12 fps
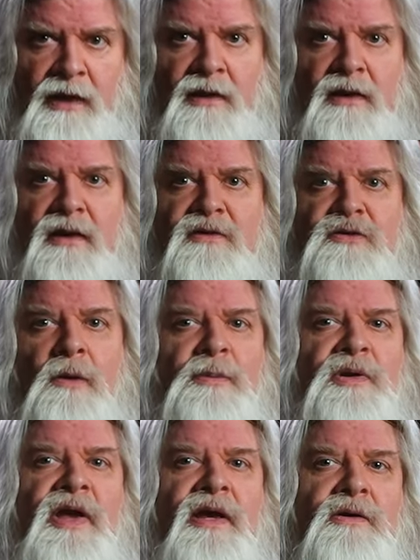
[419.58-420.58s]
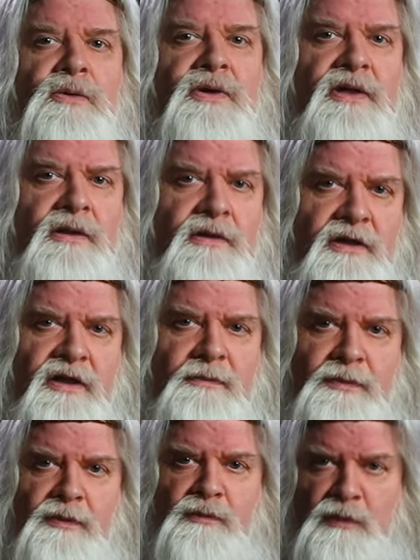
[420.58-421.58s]
A doppelganger
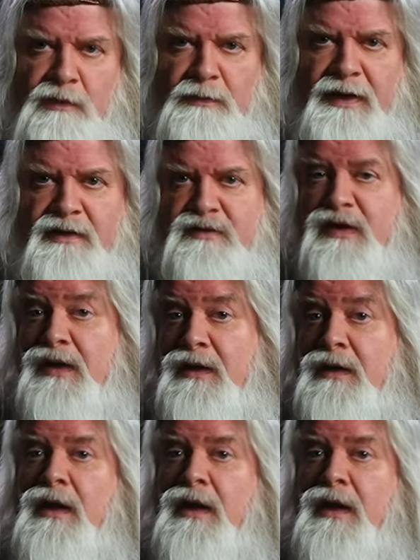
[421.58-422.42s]
innkeeper will maintain